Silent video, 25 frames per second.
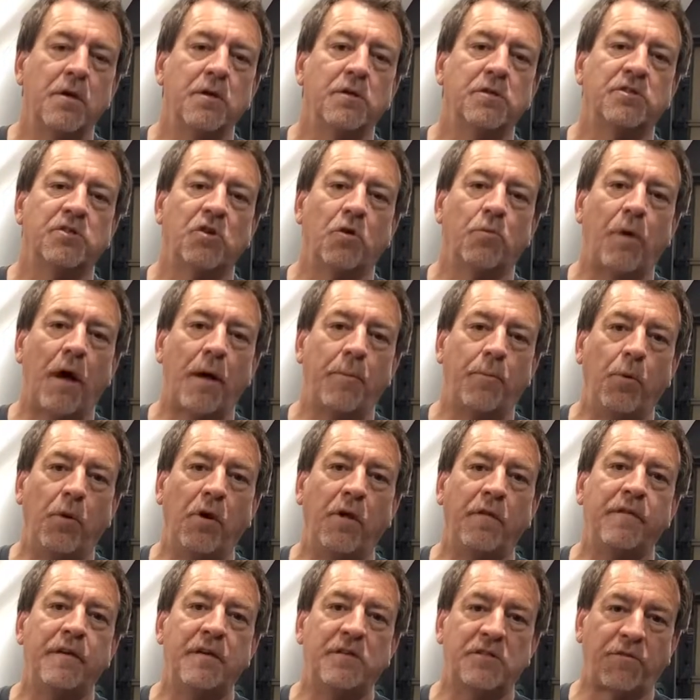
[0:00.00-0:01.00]
So by
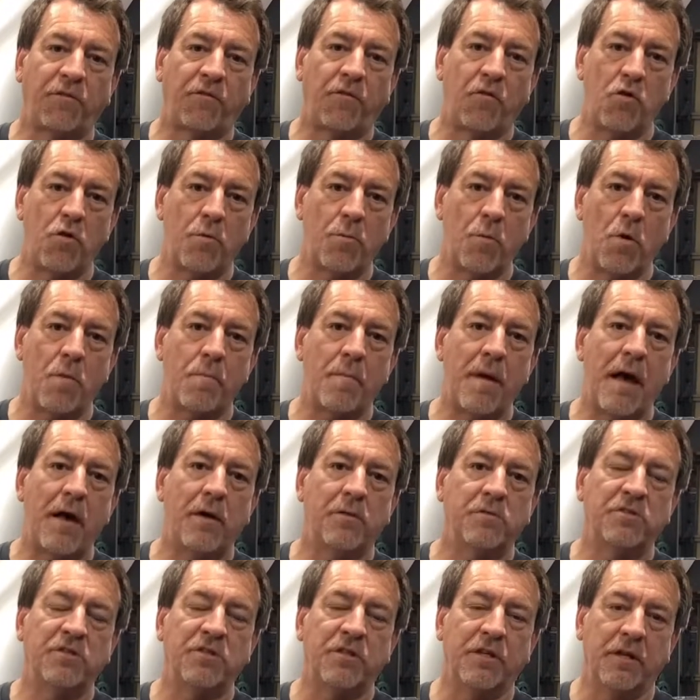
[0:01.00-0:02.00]
putting these firmer
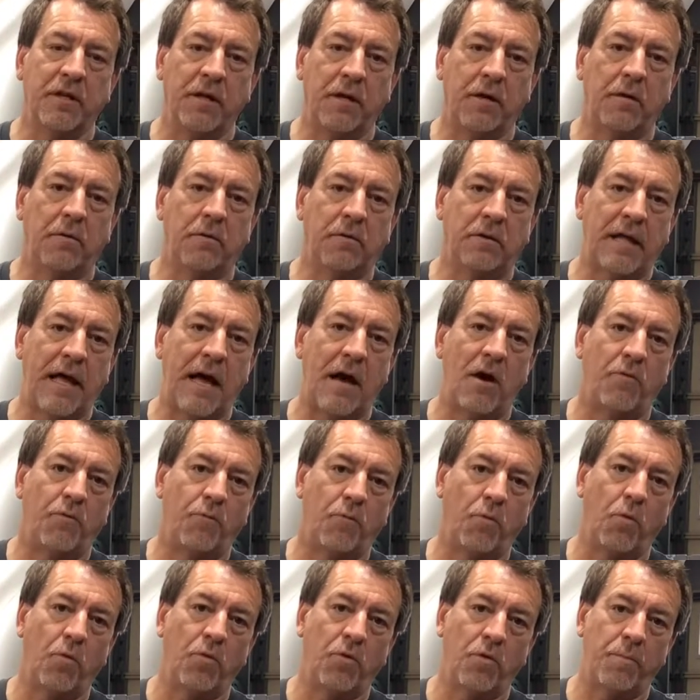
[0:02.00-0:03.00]
mounts in, it'll allow
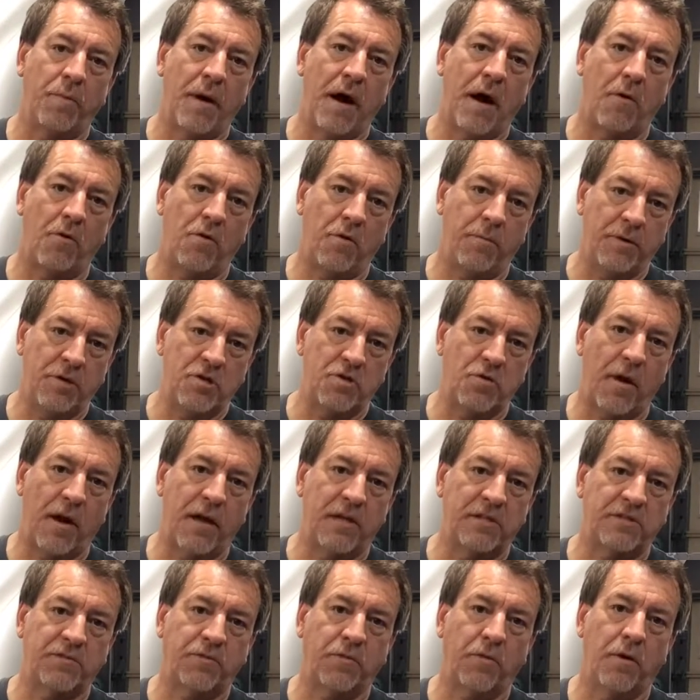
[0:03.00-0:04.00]
for the power to be
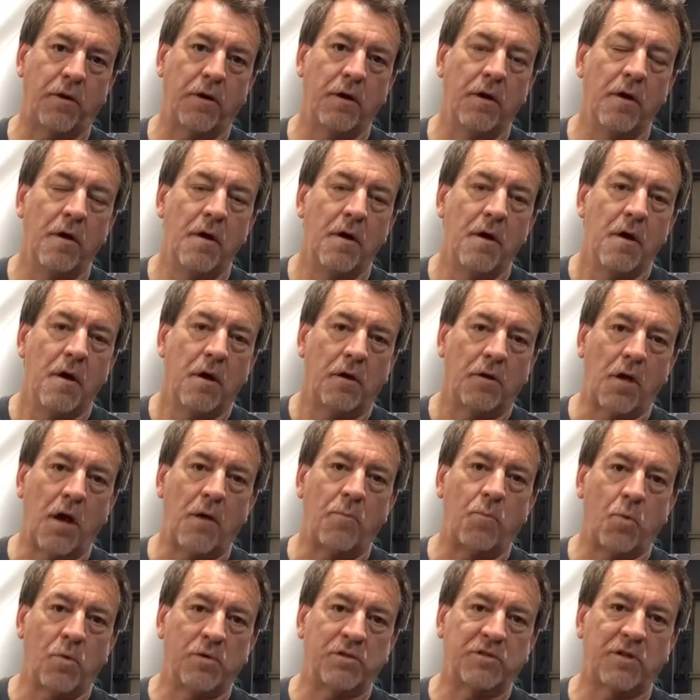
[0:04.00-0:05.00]
transferred a
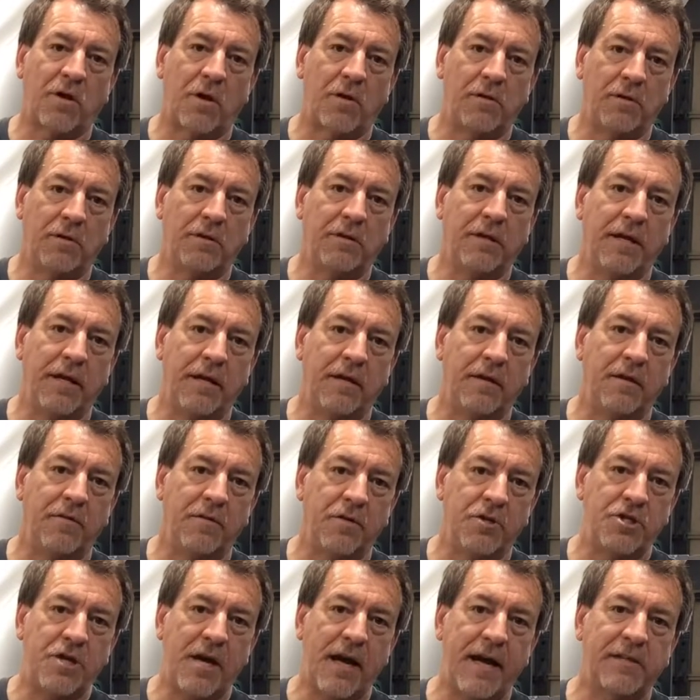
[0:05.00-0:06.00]
lot more solidly into the
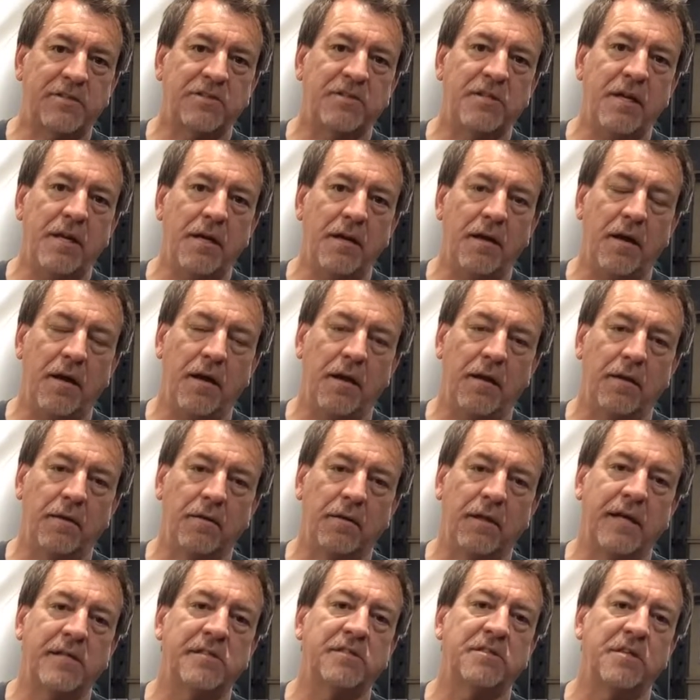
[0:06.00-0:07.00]
chassis and
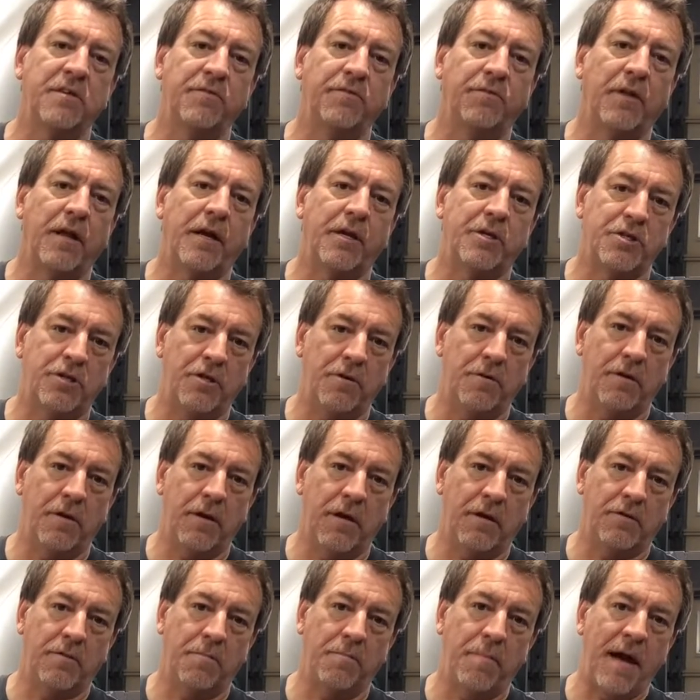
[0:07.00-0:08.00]
less deflection
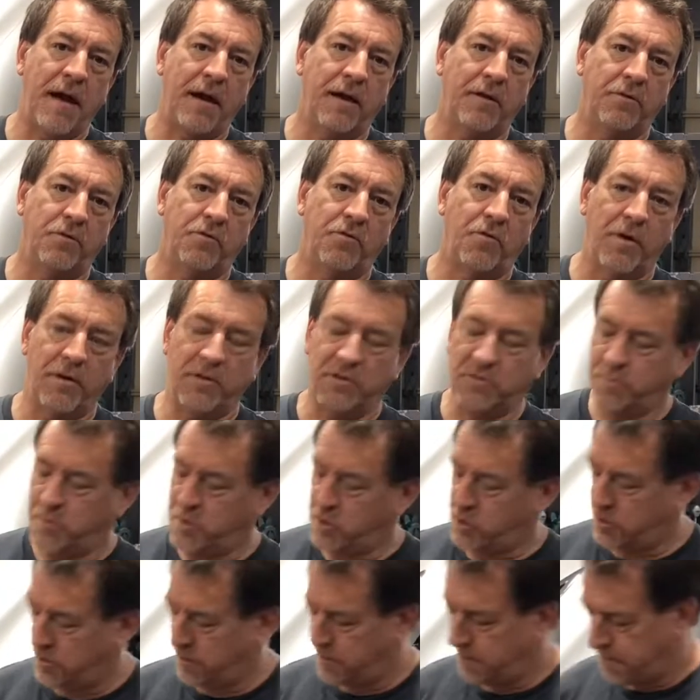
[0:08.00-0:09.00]
at the back of the
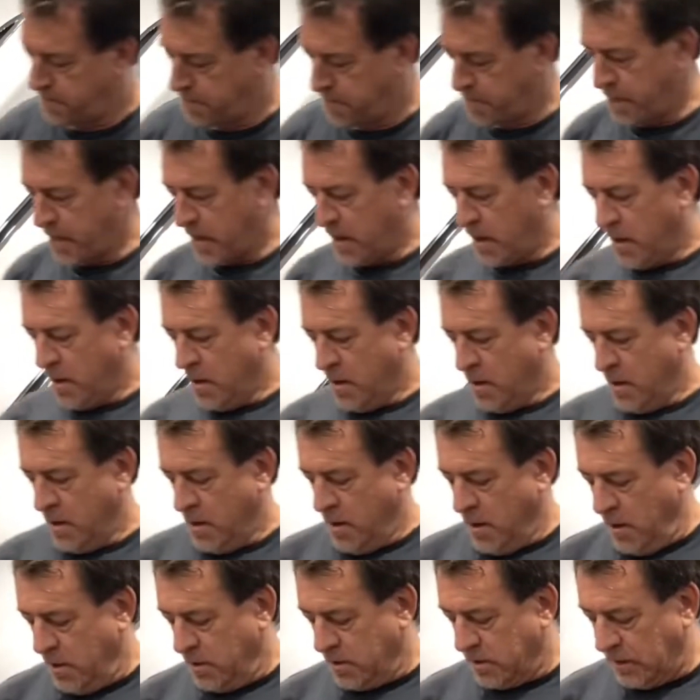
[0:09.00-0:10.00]
transmission.
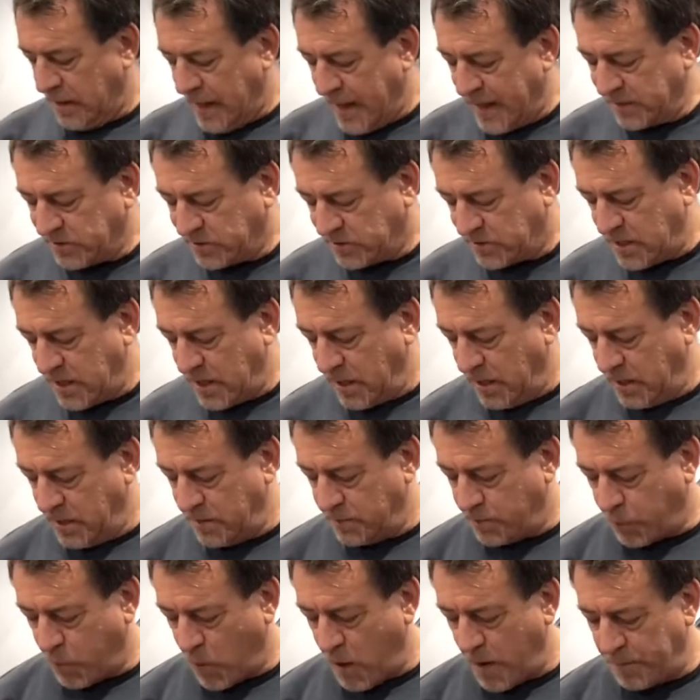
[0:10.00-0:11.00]
The last thing
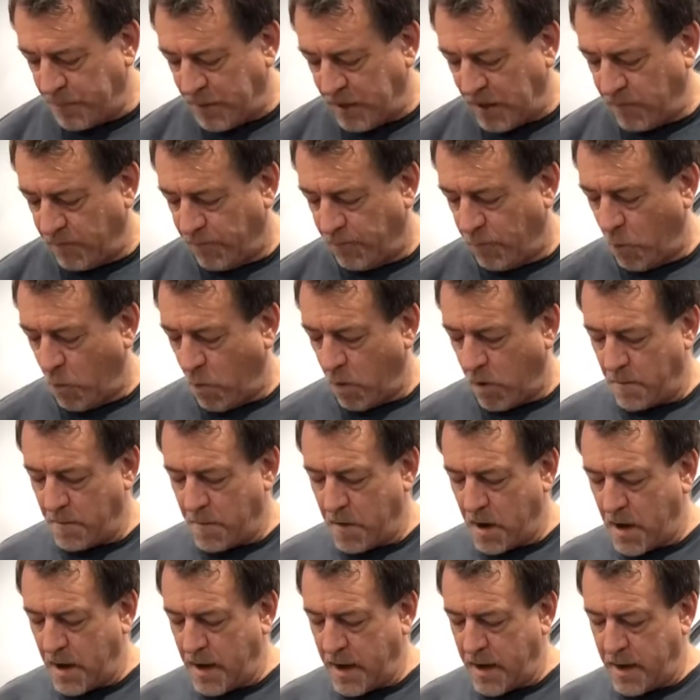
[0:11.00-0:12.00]
in prepping for
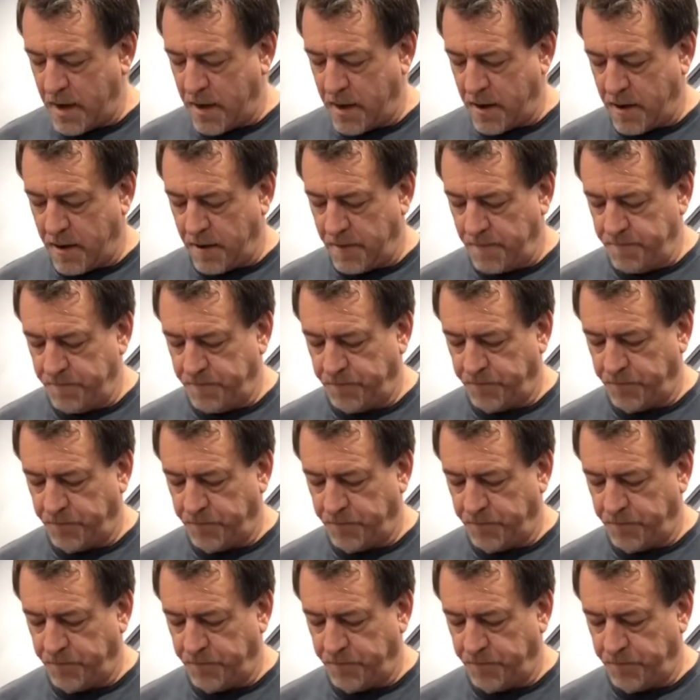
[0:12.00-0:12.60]
my